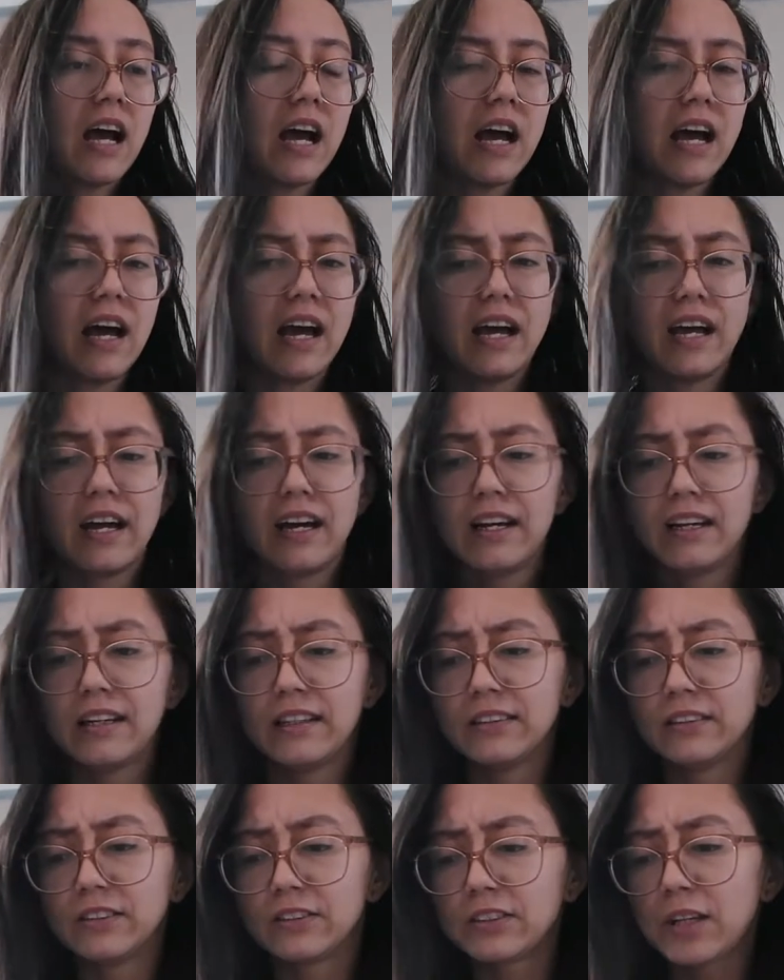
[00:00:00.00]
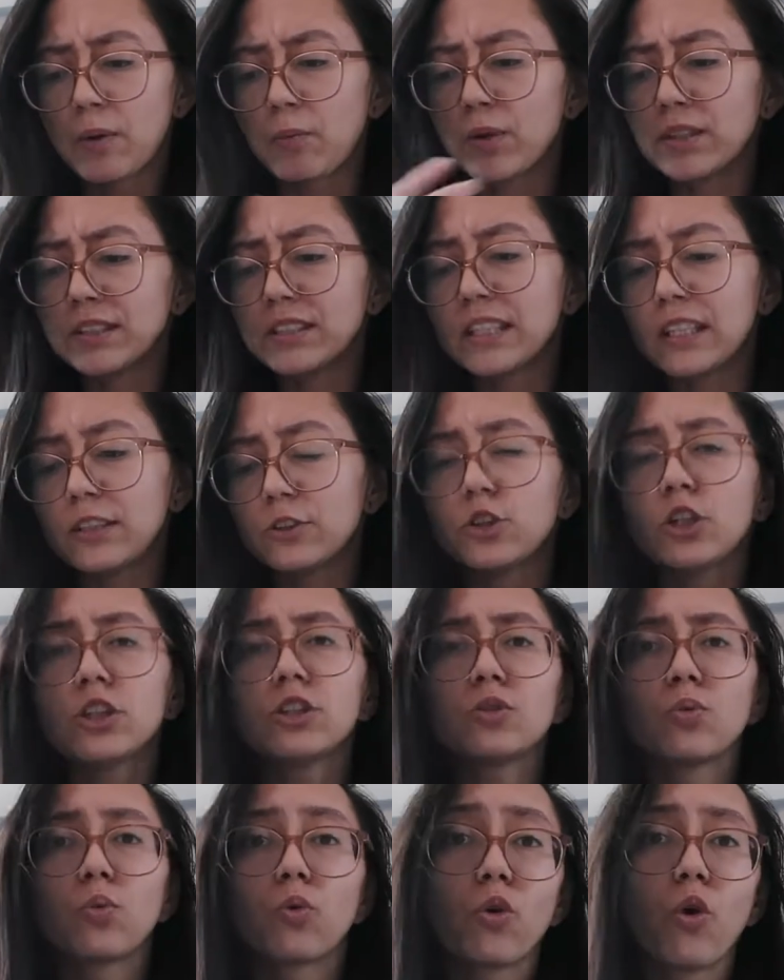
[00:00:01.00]
And someone said,
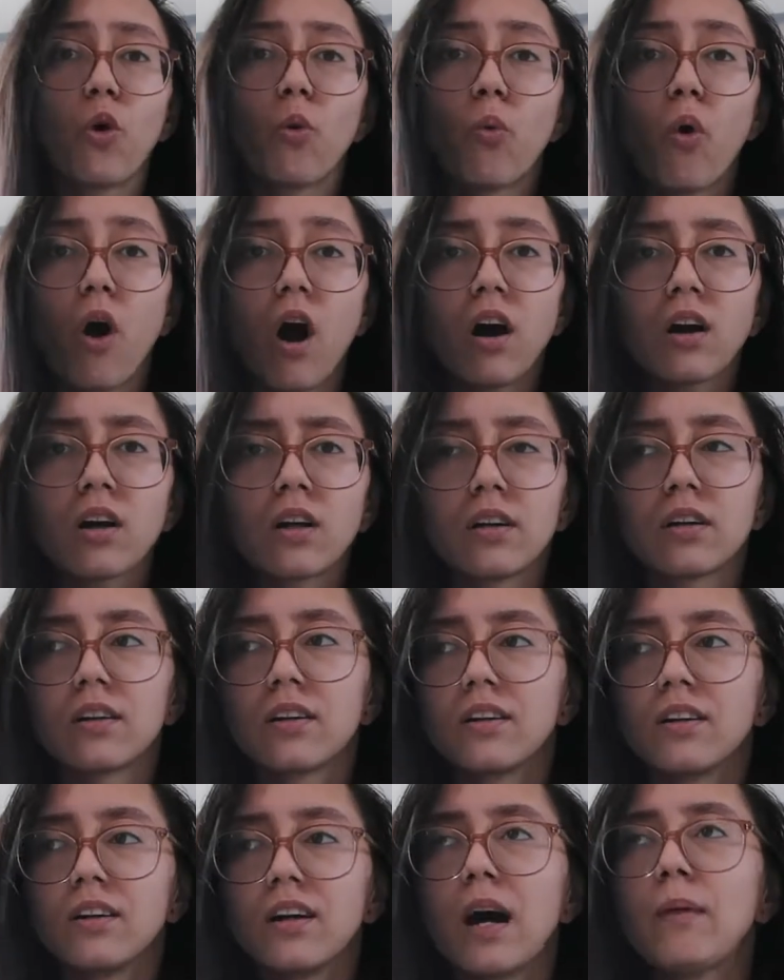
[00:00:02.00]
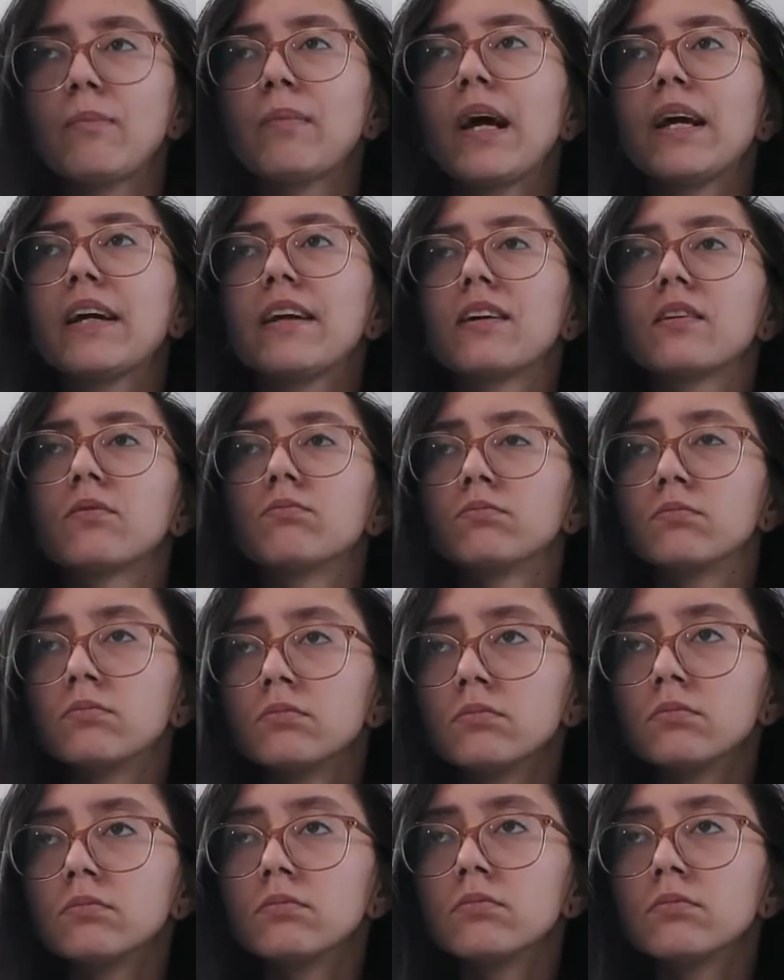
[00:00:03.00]
just go walk. I'm like,
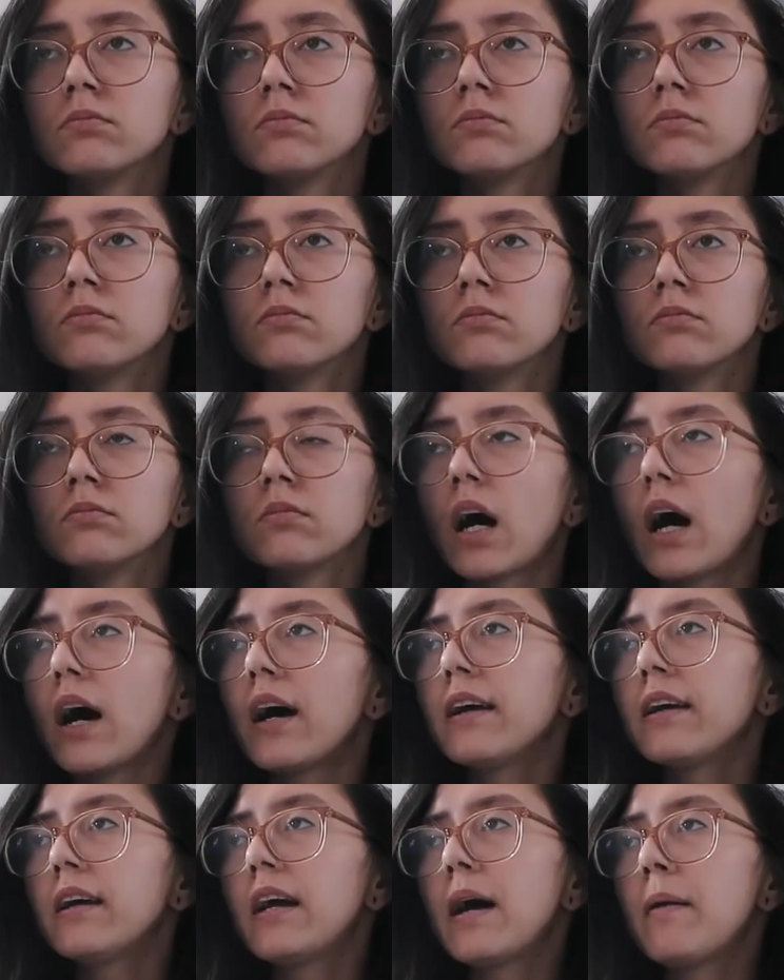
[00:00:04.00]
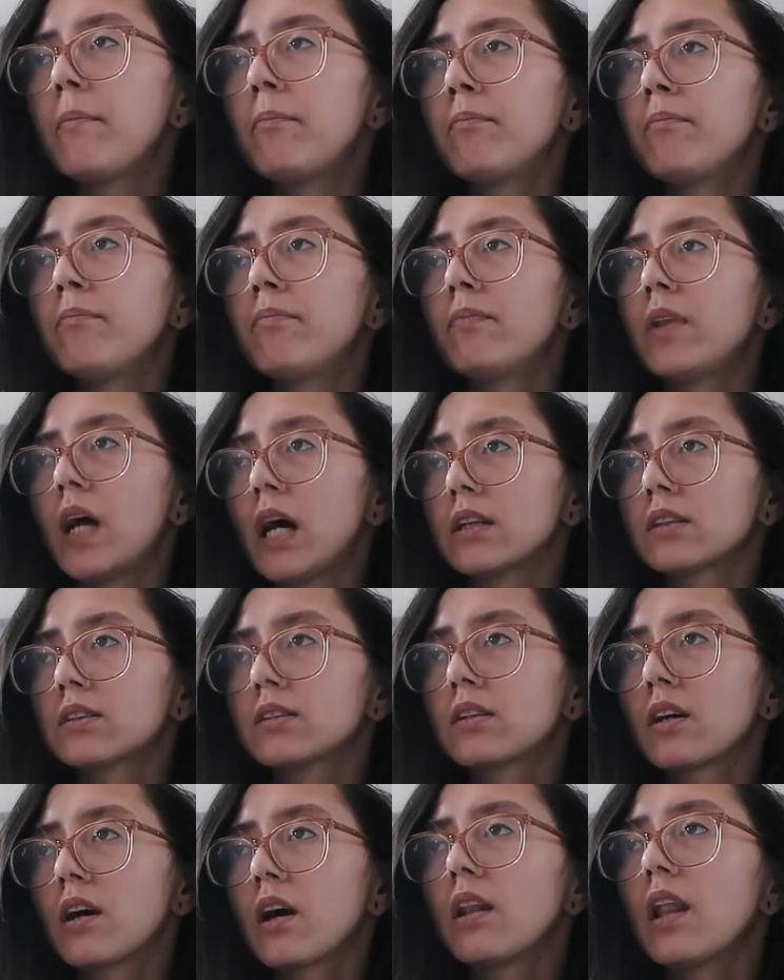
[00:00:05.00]
I am not
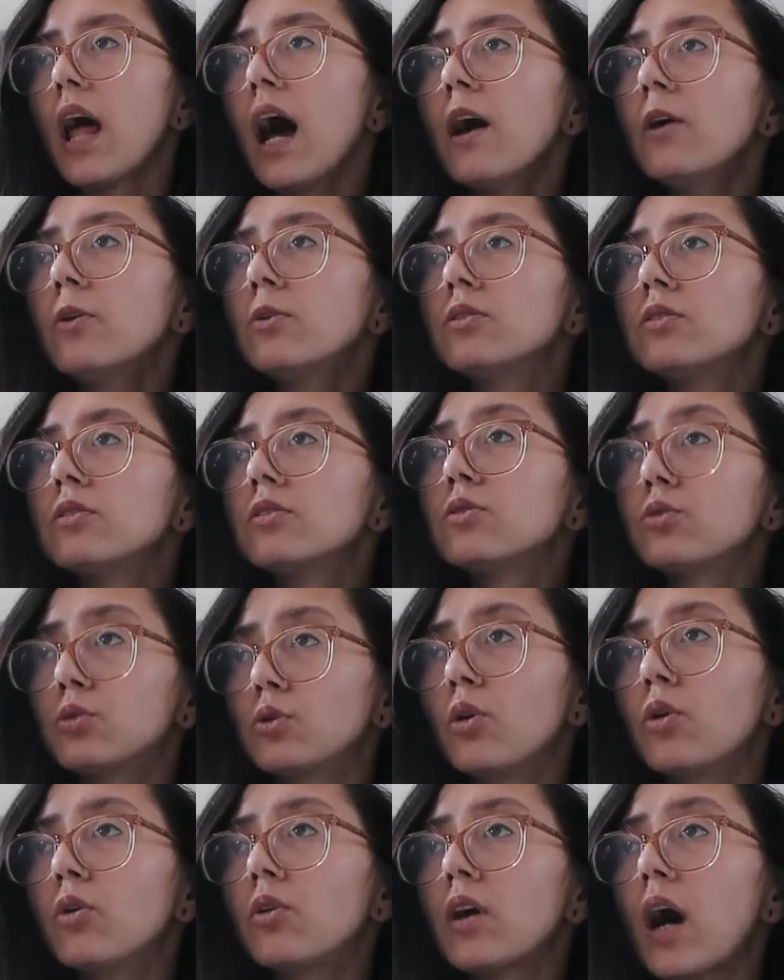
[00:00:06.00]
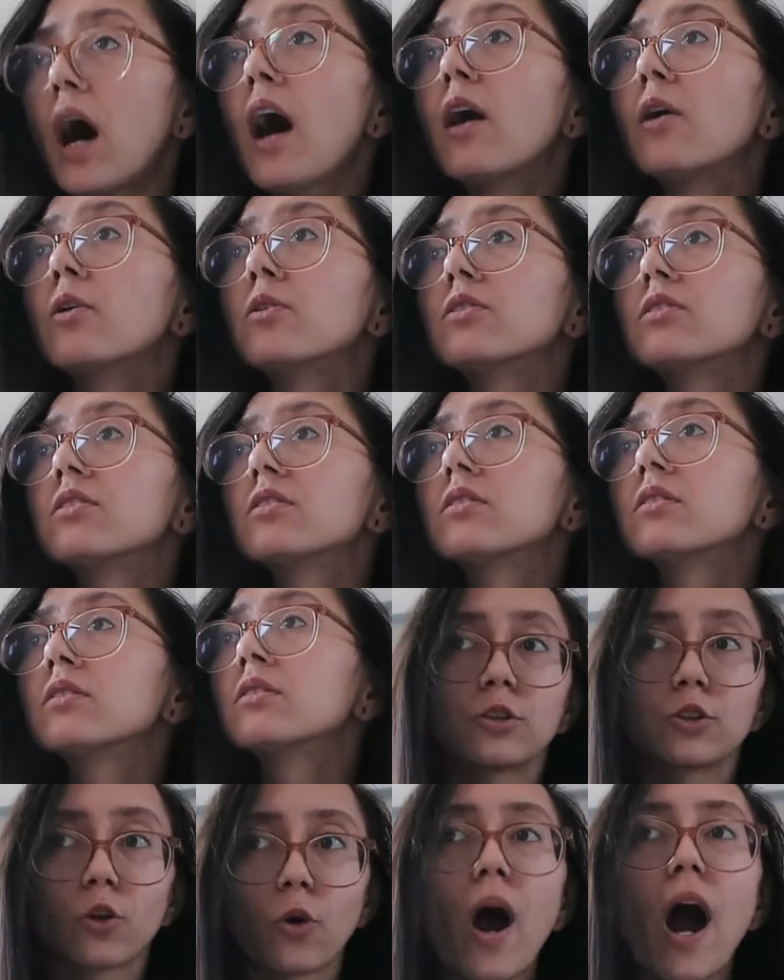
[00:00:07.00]
allowed to go out,
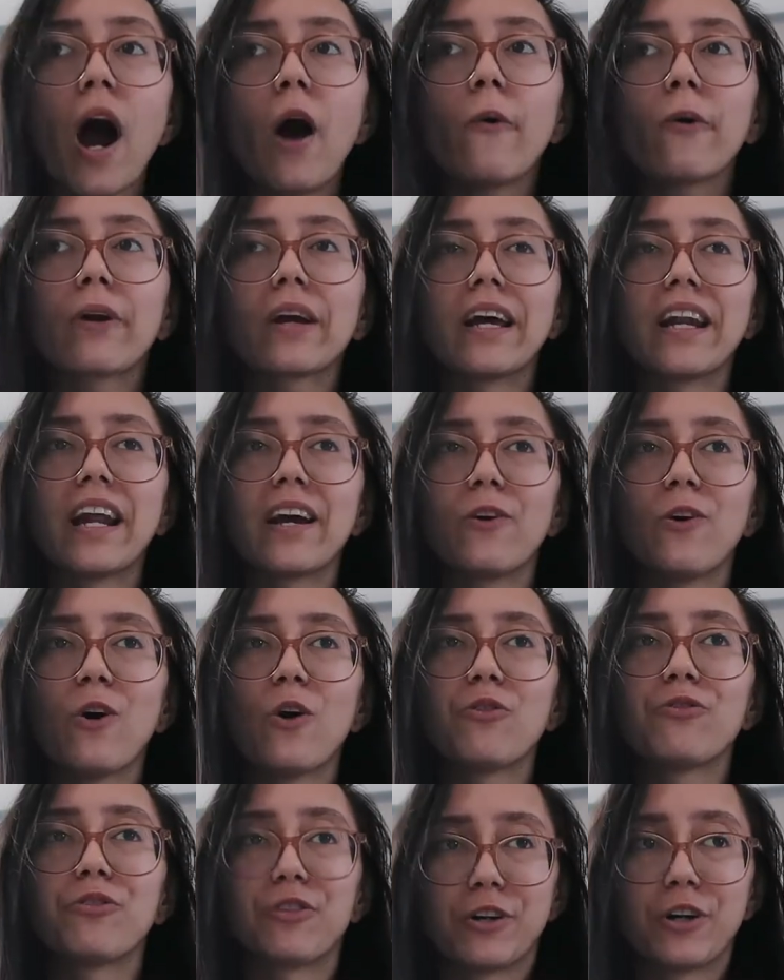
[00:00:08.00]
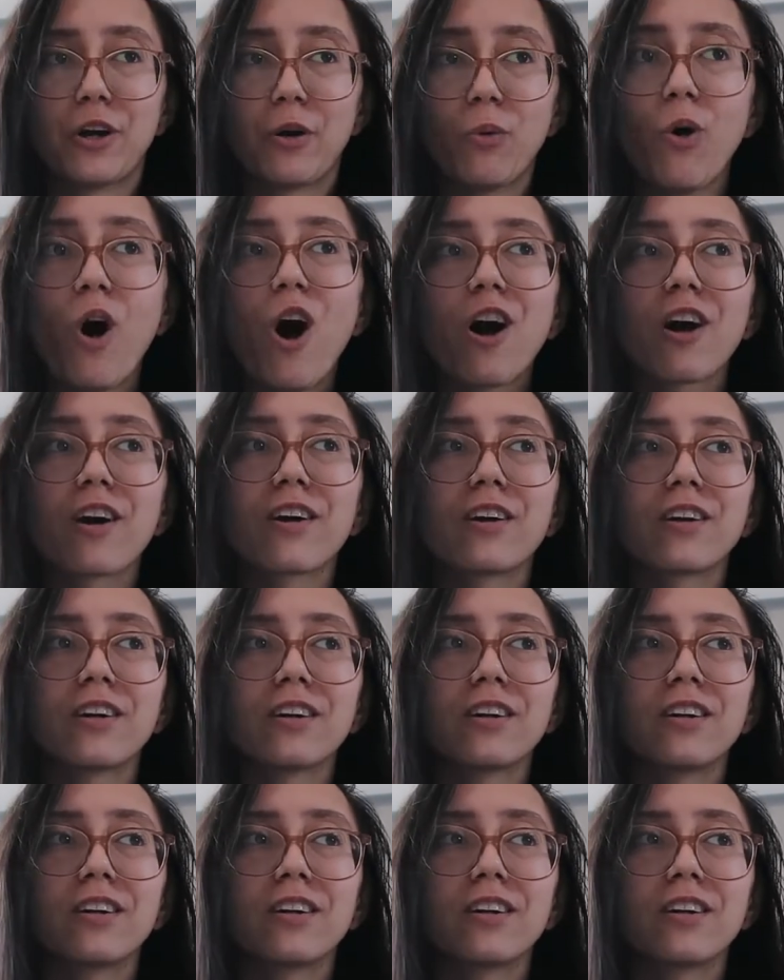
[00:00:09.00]
so how can I go for a walk